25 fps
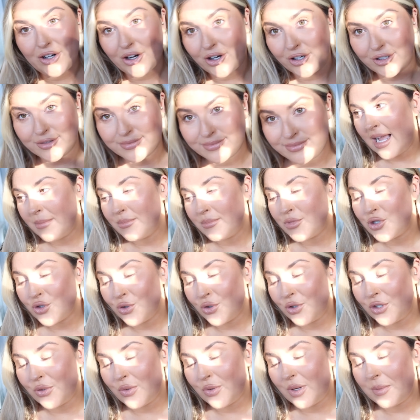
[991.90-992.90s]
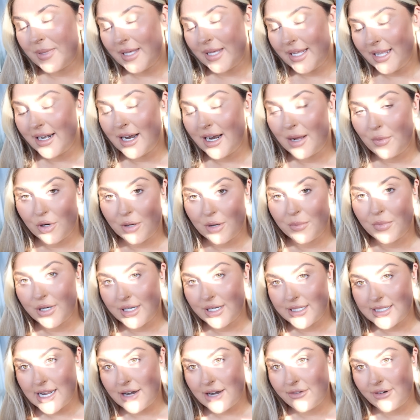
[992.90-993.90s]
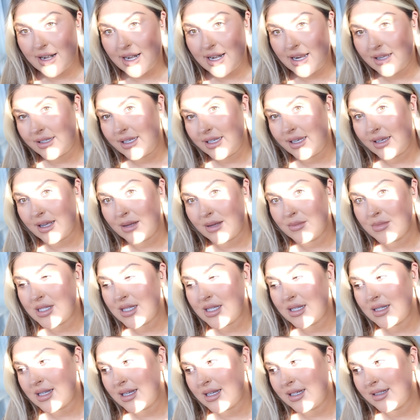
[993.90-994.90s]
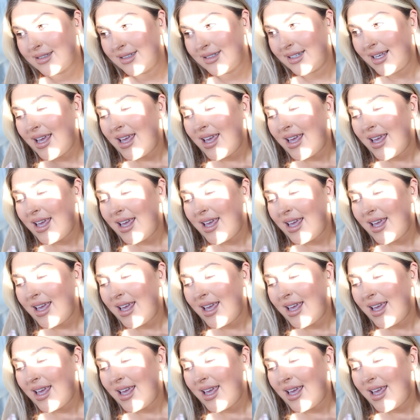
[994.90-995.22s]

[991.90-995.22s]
know, I'm sure you are picking up what I'm putting down right now. Here comes the sun.